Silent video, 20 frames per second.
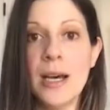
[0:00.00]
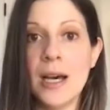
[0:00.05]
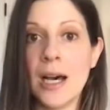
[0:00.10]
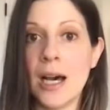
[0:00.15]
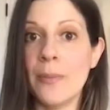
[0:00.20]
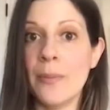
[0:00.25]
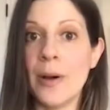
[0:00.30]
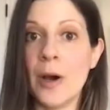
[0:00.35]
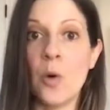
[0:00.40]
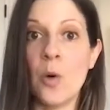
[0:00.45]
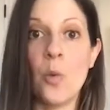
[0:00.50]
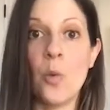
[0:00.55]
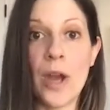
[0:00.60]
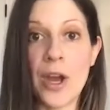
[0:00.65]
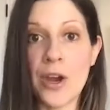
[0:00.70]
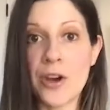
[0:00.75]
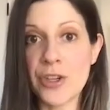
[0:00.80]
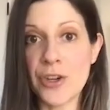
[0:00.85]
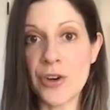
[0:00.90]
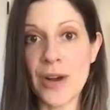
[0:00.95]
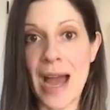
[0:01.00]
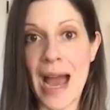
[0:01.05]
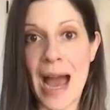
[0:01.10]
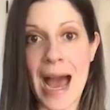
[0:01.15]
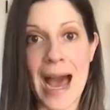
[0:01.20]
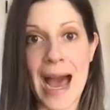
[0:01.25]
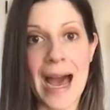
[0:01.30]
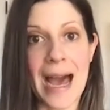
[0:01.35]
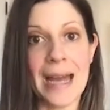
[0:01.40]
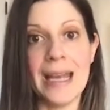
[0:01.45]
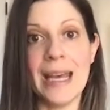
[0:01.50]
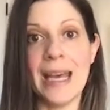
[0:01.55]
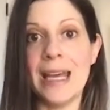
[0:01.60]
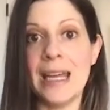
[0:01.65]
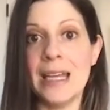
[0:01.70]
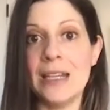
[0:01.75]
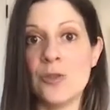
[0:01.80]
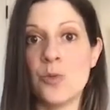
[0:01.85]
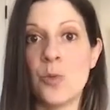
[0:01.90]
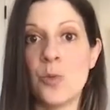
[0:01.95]
about where you're at
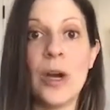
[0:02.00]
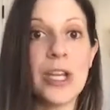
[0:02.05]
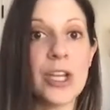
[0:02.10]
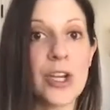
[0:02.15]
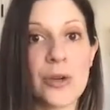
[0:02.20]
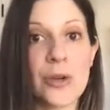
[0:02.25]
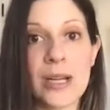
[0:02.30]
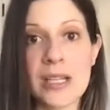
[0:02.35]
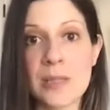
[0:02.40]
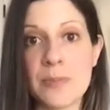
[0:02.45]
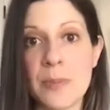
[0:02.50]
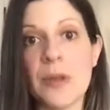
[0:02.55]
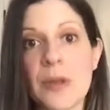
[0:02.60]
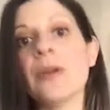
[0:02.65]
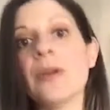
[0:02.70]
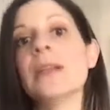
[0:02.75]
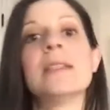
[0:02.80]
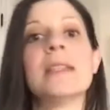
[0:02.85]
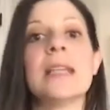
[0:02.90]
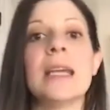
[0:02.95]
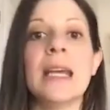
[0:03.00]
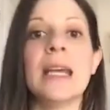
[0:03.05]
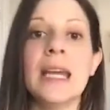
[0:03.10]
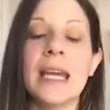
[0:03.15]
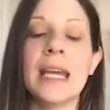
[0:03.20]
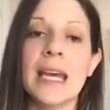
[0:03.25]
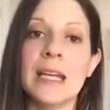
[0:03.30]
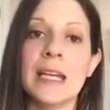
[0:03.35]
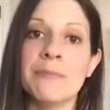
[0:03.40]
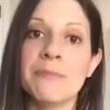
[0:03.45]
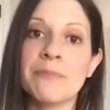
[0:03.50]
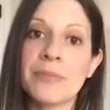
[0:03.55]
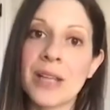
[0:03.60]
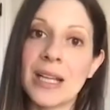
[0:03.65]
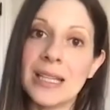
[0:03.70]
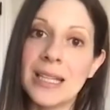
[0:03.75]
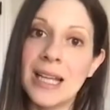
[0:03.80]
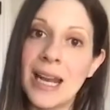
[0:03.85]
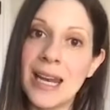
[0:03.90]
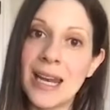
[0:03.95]
and what you're experiencing, and
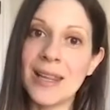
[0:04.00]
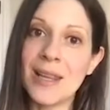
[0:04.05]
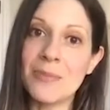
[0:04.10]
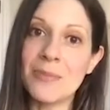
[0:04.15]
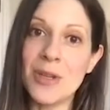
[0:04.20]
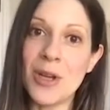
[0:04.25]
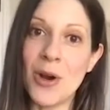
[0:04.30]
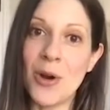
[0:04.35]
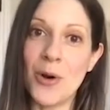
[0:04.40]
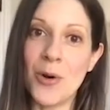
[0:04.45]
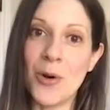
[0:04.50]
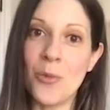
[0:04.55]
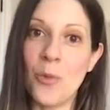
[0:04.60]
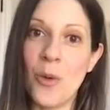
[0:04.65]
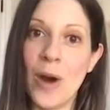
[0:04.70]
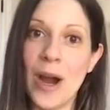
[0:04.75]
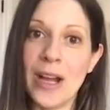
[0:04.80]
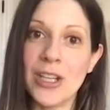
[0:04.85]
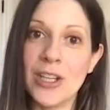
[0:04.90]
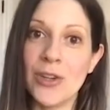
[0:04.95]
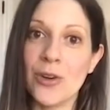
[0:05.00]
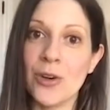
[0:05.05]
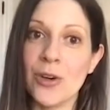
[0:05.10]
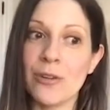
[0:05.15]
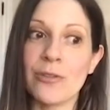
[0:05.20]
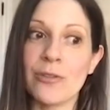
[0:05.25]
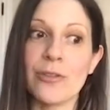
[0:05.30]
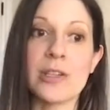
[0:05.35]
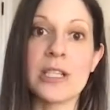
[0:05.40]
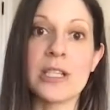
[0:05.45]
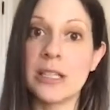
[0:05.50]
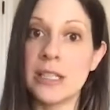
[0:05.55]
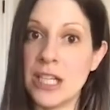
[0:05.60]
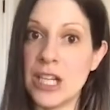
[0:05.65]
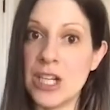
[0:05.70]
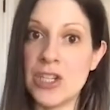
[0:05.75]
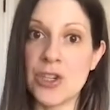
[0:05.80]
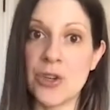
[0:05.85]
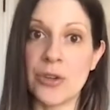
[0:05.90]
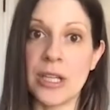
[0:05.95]
letting them know what your fertility
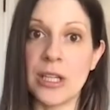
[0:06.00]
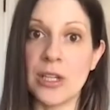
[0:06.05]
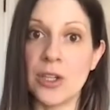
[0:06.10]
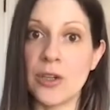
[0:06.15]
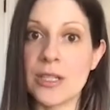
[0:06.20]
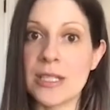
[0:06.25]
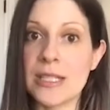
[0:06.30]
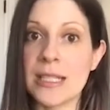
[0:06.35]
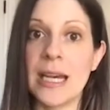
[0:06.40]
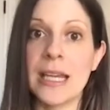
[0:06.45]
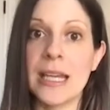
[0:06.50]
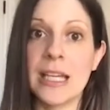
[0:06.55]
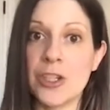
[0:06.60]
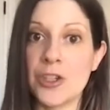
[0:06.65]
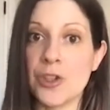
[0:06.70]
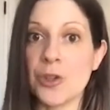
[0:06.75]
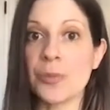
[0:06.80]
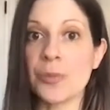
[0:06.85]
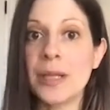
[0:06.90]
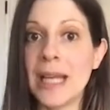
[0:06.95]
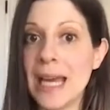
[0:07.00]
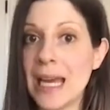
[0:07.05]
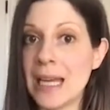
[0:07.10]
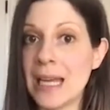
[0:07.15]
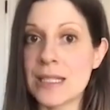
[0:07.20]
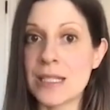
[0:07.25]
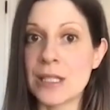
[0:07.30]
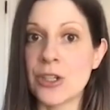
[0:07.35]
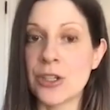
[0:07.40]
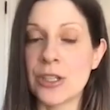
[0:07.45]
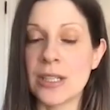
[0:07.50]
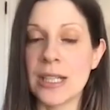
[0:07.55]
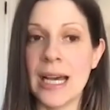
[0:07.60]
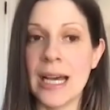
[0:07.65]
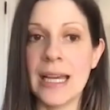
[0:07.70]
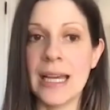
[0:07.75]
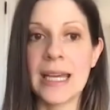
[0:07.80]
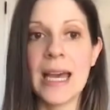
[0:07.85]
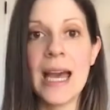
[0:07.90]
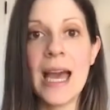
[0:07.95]
journey looks like and your plans look
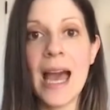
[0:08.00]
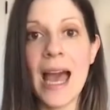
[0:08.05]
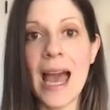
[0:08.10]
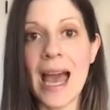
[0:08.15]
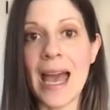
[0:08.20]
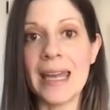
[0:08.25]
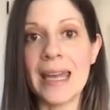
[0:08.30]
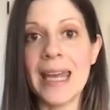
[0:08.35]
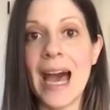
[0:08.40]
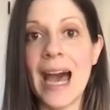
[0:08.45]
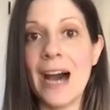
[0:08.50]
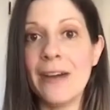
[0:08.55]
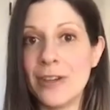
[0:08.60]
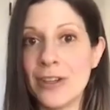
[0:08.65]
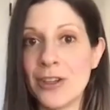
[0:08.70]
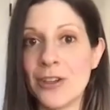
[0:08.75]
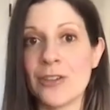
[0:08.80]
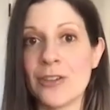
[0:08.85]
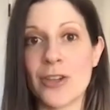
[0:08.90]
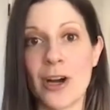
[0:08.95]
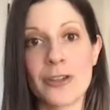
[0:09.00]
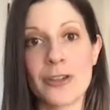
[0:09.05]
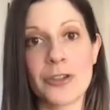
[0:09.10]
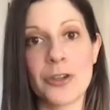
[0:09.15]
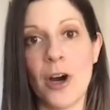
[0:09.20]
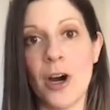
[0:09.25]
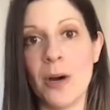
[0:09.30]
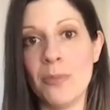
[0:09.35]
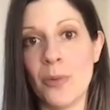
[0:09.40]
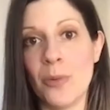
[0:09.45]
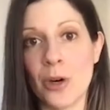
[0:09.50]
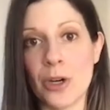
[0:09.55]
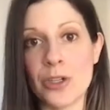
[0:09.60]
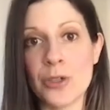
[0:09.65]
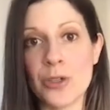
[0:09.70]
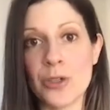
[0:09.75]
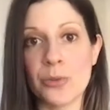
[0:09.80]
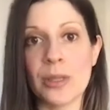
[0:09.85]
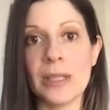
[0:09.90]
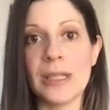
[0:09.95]
like, and having your doctor on board
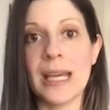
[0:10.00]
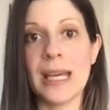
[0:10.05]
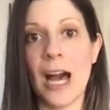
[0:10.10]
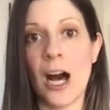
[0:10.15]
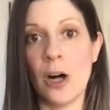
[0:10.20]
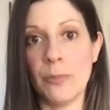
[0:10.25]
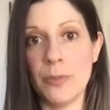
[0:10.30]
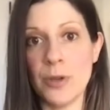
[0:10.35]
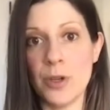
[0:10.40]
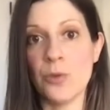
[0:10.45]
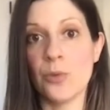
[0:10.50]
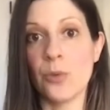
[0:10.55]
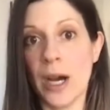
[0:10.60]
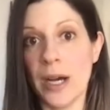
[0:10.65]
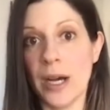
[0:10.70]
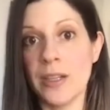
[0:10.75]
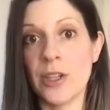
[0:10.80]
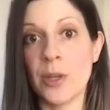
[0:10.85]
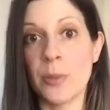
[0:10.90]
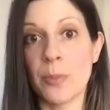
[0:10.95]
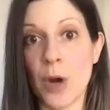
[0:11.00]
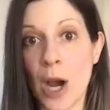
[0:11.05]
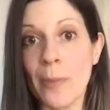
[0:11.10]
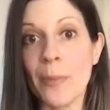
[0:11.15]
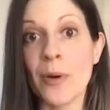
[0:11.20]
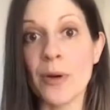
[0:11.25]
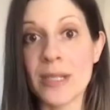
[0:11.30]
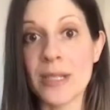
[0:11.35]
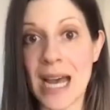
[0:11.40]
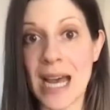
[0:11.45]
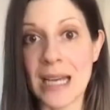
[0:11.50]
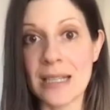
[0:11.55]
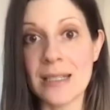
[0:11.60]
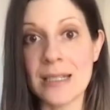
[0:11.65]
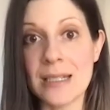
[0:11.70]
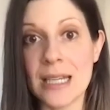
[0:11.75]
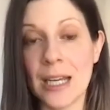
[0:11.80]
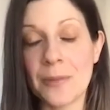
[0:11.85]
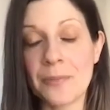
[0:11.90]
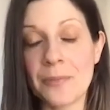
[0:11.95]
to really help you run the proper
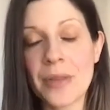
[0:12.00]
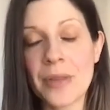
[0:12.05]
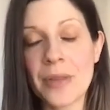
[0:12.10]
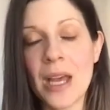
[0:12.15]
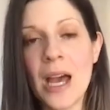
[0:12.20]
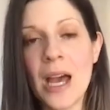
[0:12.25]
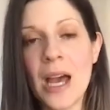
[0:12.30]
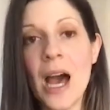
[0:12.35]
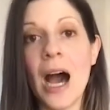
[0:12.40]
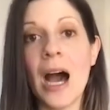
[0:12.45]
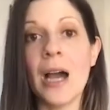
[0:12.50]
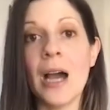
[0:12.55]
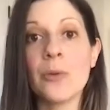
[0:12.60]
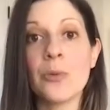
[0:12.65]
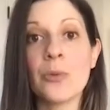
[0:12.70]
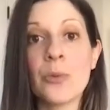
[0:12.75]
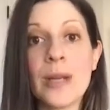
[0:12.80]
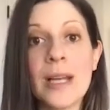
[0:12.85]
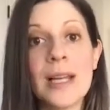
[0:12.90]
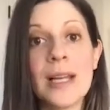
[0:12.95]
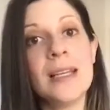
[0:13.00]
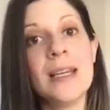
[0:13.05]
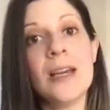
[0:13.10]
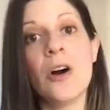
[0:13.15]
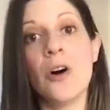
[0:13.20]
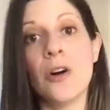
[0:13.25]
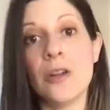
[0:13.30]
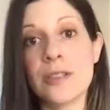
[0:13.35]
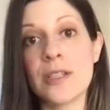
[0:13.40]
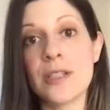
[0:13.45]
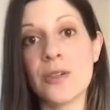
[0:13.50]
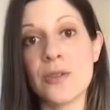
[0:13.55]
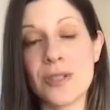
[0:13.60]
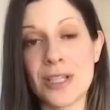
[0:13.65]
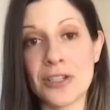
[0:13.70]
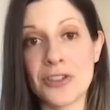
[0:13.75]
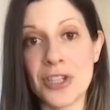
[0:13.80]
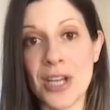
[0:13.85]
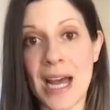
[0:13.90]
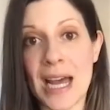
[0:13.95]
testing. I really also
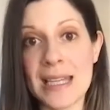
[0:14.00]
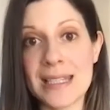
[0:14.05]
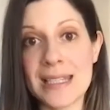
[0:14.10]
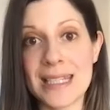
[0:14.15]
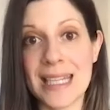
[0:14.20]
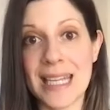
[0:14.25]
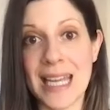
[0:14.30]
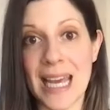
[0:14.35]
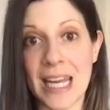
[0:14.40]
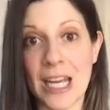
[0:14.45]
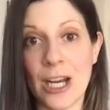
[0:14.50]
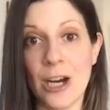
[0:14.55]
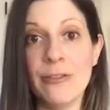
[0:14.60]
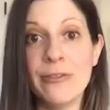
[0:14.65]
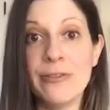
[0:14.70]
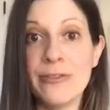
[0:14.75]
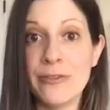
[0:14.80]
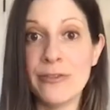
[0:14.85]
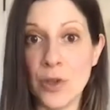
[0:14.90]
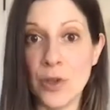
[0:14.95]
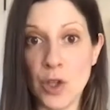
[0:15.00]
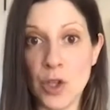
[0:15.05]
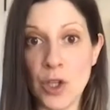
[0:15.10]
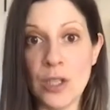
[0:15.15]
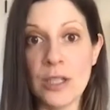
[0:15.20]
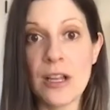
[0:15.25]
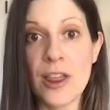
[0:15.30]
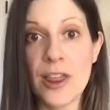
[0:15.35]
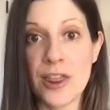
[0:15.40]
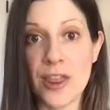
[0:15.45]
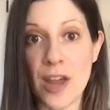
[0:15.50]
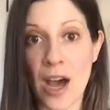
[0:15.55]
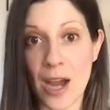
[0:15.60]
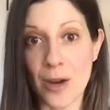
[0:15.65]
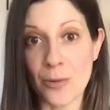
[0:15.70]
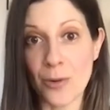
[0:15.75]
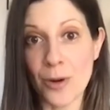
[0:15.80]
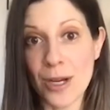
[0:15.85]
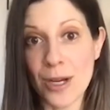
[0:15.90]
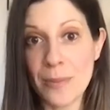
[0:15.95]
suggest getting a full
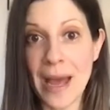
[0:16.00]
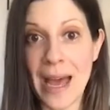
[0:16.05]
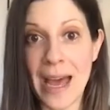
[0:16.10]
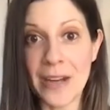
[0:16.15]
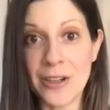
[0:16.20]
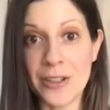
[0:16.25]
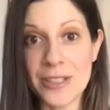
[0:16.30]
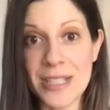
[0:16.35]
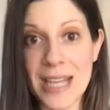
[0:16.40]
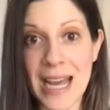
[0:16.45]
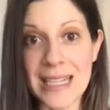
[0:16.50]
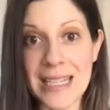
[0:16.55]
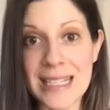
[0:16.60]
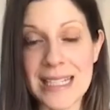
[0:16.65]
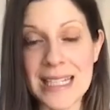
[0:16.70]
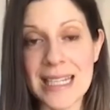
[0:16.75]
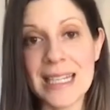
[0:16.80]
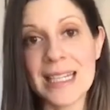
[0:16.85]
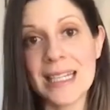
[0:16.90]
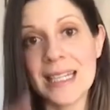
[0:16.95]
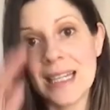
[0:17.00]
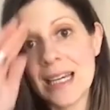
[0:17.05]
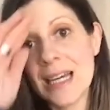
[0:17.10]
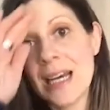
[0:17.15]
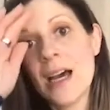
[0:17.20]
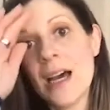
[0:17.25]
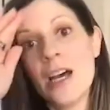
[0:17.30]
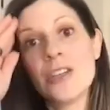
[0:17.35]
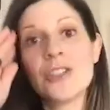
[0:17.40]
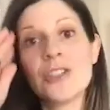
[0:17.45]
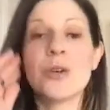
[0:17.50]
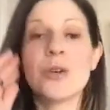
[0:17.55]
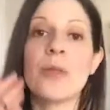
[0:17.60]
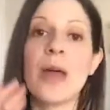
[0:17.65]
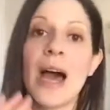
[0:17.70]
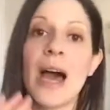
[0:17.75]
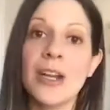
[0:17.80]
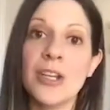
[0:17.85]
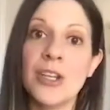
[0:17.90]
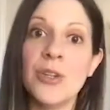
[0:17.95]
thyroid panel tested so
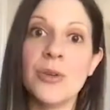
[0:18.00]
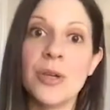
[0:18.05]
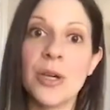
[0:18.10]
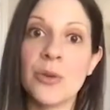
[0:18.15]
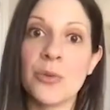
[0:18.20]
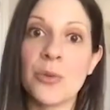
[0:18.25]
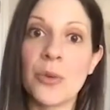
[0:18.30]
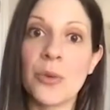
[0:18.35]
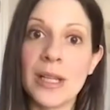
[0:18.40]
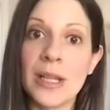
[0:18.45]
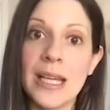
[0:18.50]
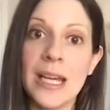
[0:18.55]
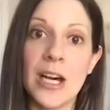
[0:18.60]
that you can really